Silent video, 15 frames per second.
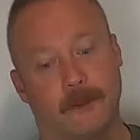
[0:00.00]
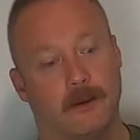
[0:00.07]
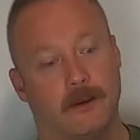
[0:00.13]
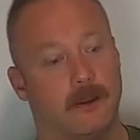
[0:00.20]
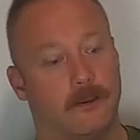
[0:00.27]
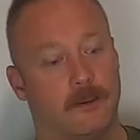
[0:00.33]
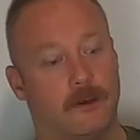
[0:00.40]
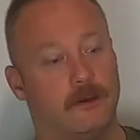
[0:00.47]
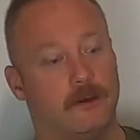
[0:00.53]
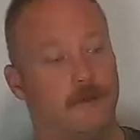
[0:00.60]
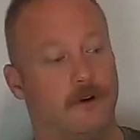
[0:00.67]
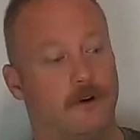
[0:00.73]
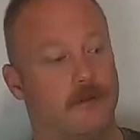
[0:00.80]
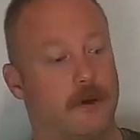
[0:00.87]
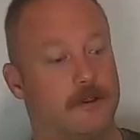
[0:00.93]
And then in my
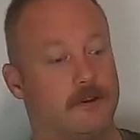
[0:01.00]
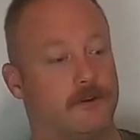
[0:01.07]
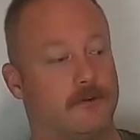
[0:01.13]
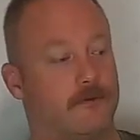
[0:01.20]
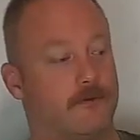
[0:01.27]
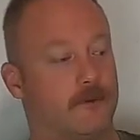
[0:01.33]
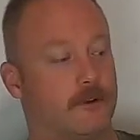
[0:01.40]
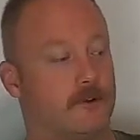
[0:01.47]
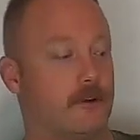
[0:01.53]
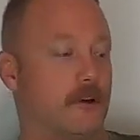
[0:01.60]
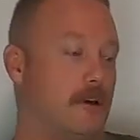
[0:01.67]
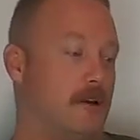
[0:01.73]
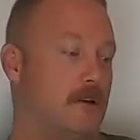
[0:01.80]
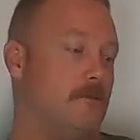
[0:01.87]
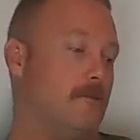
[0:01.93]
magical fridge, so
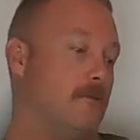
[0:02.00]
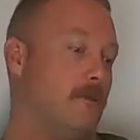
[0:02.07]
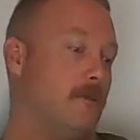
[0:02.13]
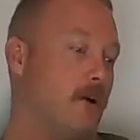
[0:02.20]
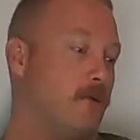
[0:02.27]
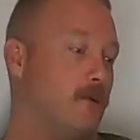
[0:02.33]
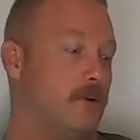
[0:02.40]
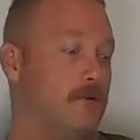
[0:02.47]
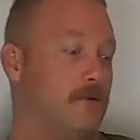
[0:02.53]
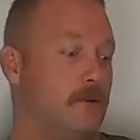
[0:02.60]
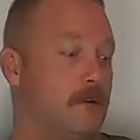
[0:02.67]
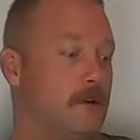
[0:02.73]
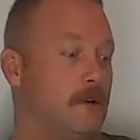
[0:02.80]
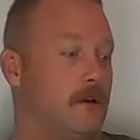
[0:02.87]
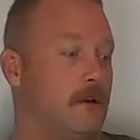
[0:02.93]
in my world,
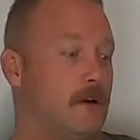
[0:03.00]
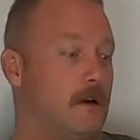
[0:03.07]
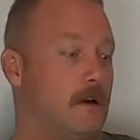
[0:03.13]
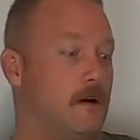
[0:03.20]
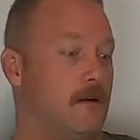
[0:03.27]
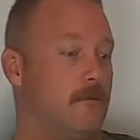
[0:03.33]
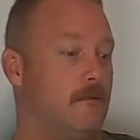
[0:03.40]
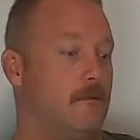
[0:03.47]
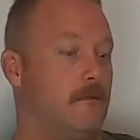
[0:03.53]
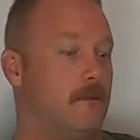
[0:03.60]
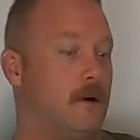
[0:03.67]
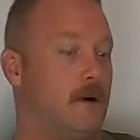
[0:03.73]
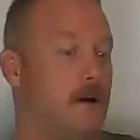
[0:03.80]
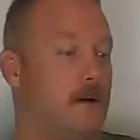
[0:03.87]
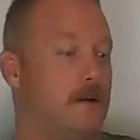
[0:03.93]
um,
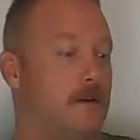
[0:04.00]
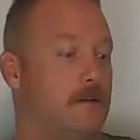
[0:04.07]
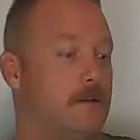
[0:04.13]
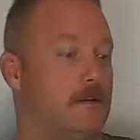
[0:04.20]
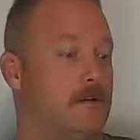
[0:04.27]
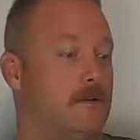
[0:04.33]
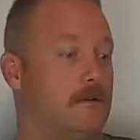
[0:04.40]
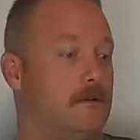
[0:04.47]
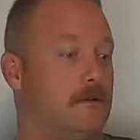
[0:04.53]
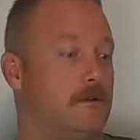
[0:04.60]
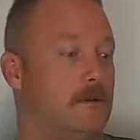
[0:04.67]
I I